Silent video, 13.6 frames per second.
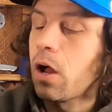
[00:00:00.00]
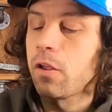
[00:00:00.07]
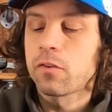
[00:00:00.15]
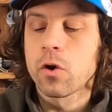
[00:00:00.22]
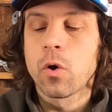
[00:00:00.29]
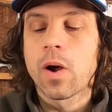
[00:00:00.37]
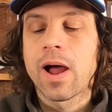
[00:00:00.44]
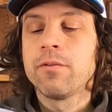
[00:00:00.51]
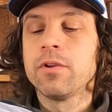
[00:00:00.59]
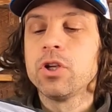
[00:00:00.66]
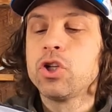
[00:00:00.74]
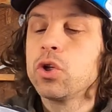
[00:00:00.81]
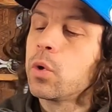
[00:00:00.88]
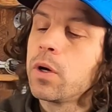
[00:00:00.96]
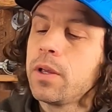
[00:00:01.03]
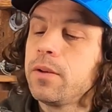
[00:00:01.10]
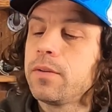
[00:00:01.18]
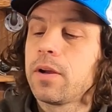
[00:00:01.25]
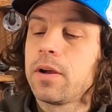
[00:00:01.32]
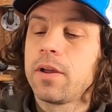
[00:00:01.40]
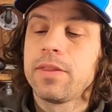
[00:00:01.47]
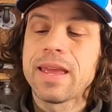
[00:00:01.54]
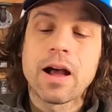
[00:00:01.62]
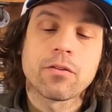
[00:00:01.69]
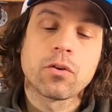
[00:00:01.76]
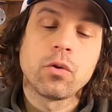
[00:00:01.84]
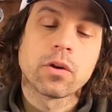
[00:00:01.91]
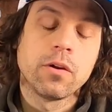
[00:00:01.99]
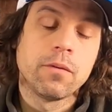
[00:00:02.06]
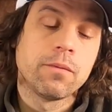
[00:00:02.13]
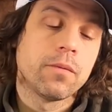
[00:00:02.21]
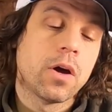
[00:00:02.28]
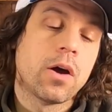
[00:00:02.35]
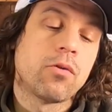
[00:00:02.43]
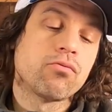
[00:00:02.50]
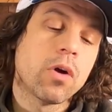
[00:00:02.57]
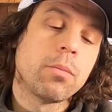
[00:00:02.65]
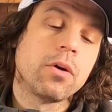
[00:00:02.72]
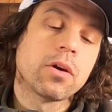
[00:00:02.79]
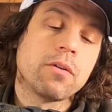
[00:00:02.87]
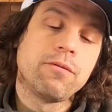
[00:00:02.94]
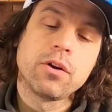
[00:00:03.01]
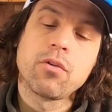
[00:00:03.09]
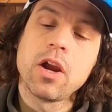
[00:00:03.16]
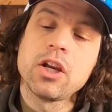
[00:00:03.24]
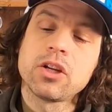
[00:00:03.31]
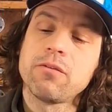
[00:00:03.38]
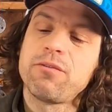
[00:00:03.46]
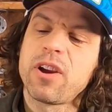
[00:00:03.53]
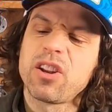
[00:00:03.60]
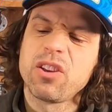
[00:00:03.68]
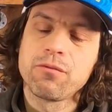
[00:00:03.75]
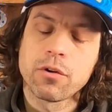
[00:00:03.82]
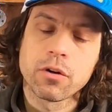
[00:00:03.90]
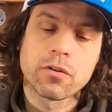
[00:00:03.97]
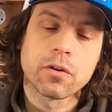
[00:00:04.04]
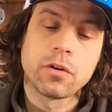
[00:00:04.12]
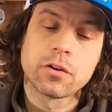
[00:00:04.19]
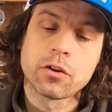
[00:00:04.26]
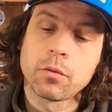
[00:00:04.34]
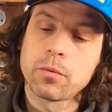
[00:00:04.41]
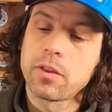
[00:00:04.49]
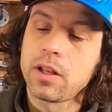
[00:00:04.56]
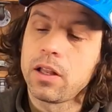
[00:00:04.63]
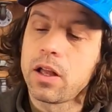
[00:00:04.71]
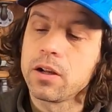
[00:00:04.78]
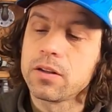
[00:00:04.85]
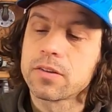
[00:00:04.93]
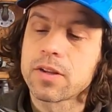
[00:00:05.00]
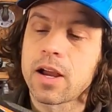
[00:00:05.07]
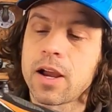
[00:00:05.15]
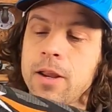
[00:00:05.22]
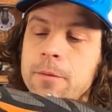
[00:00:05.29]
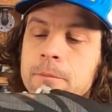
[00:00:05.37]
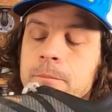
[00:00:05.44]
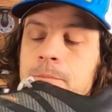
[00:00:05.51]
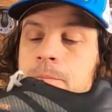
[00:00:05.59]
So I've enjoyed the outsole rubber configuration, fairly versatile in terms of the lug design.